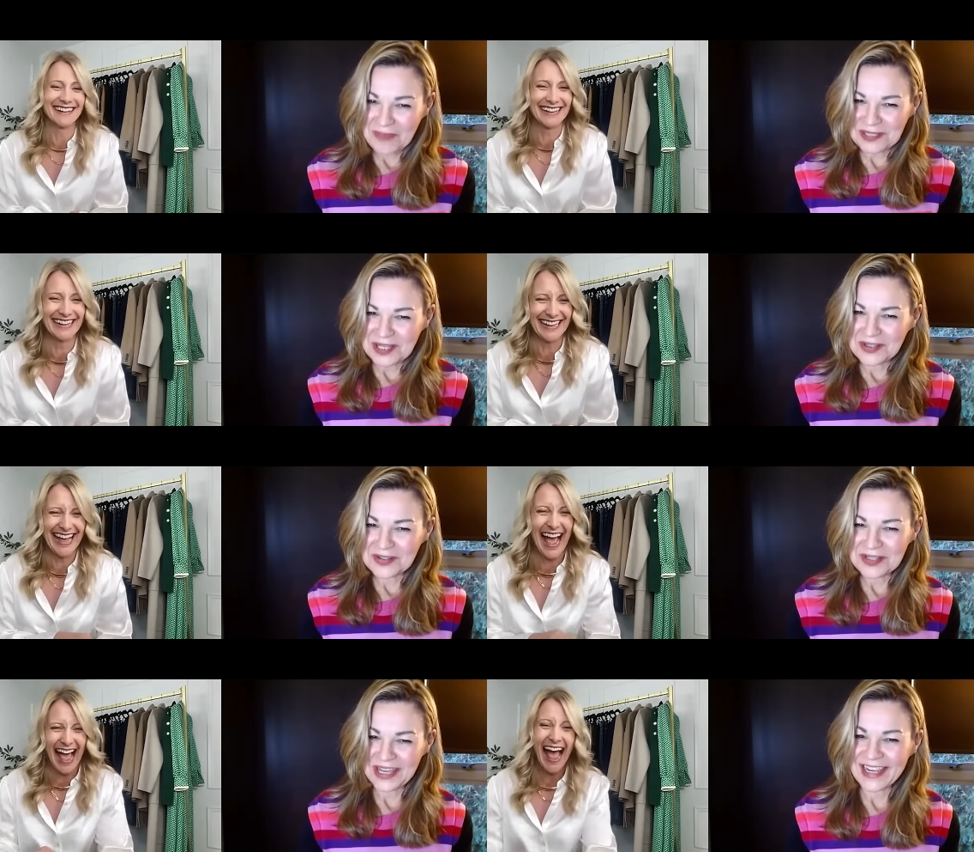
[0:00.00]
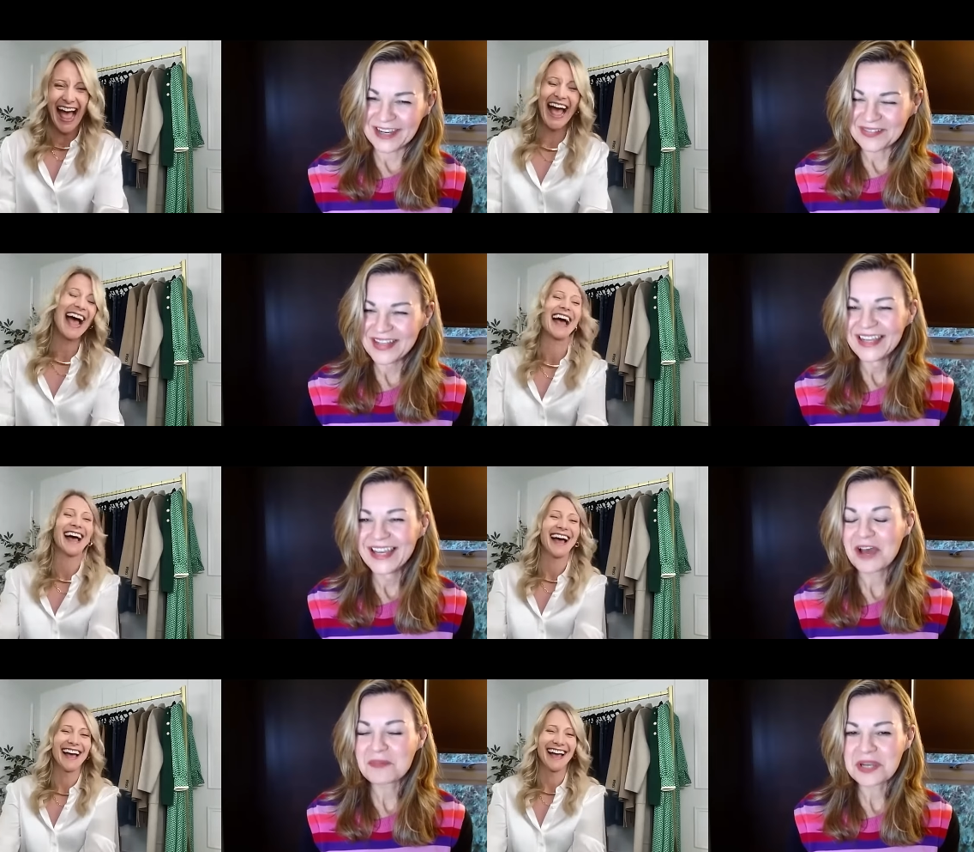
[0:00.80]
Speaker 1: Absolutely.
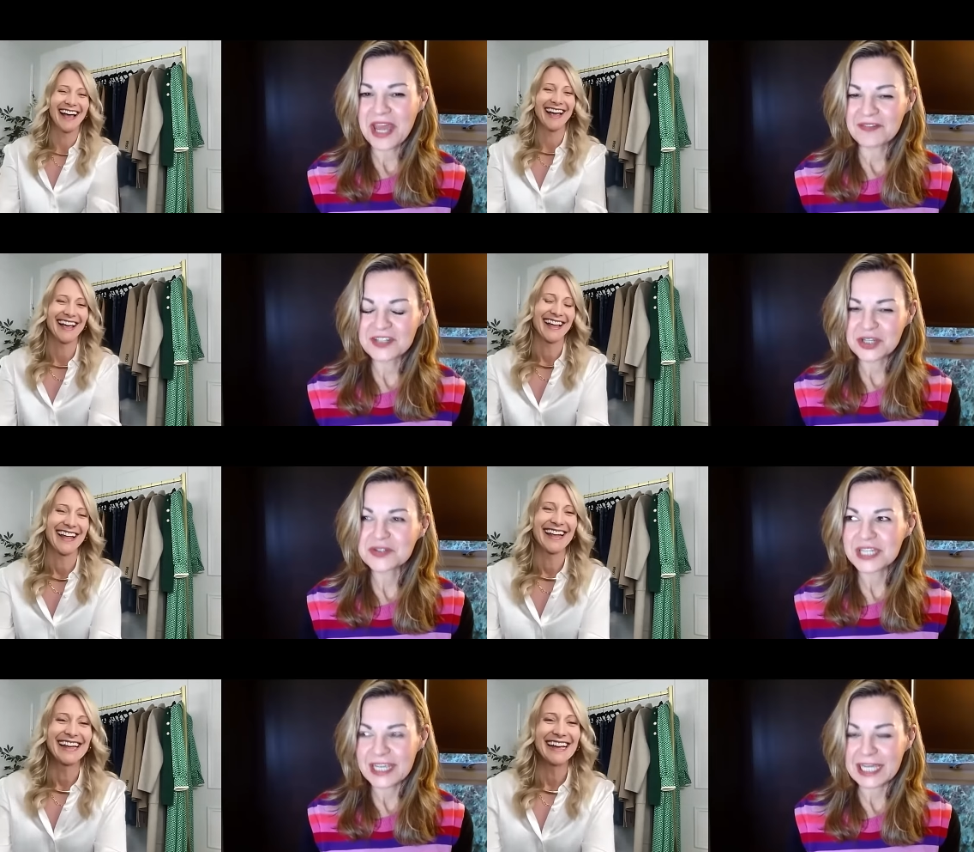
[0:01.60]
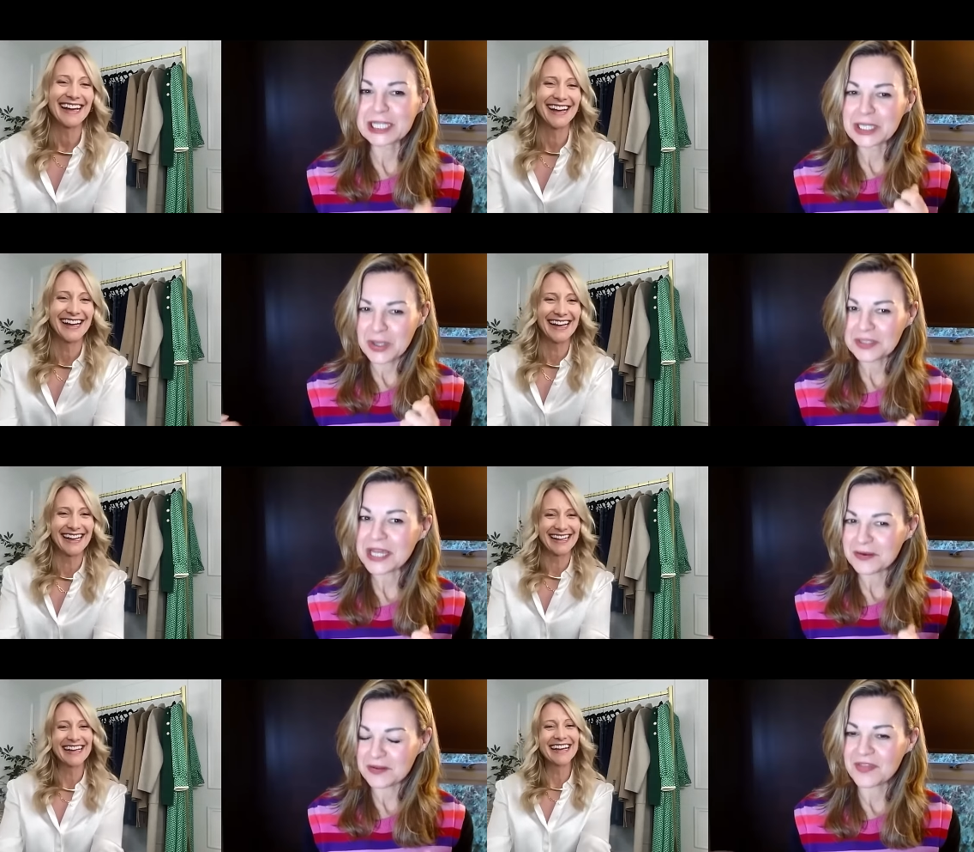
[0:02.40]
I'm going to have to take a lot
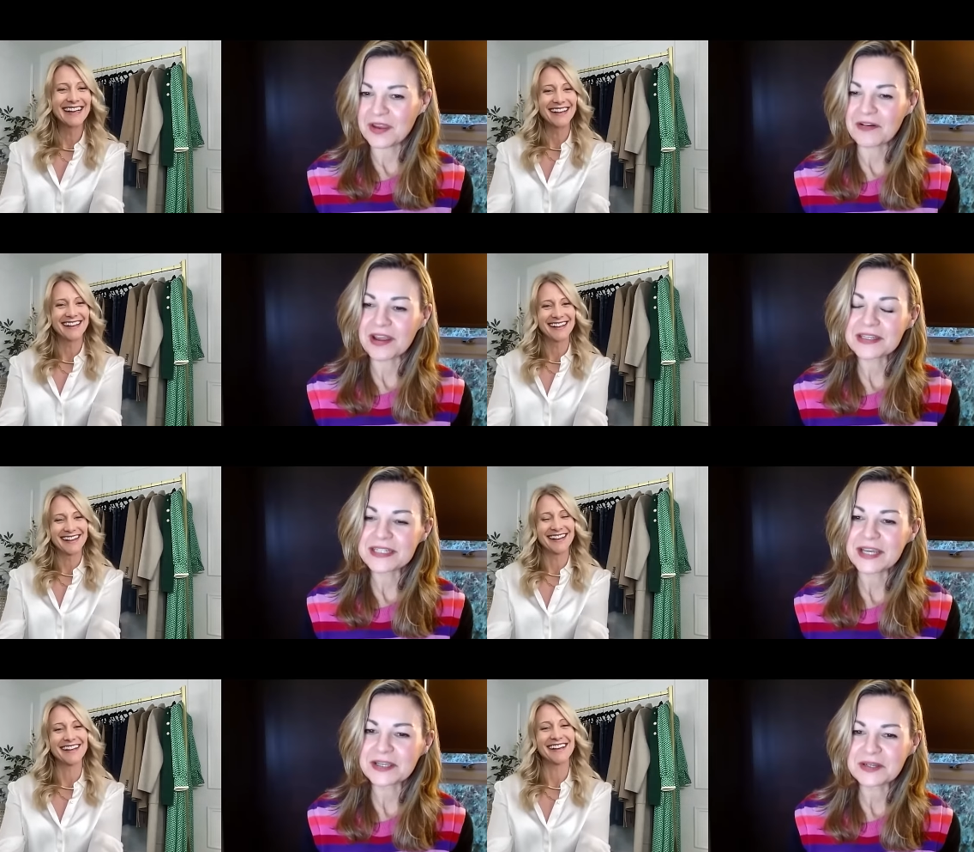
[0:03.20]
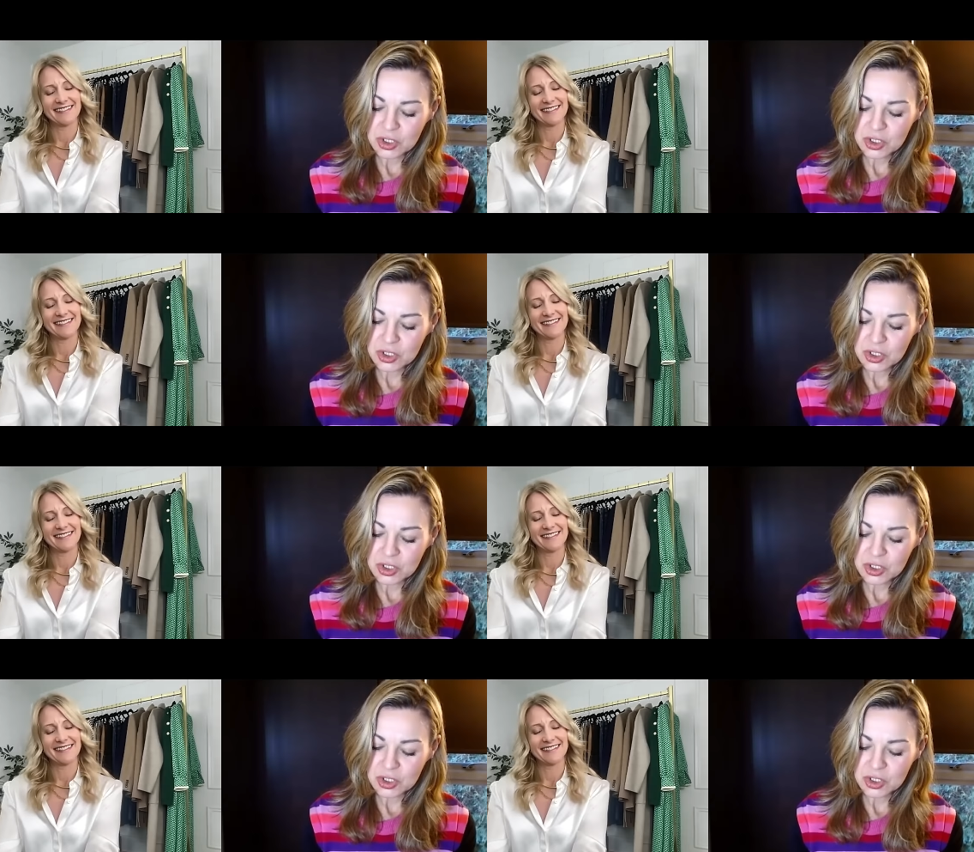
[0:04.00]
out of there, I can tell you.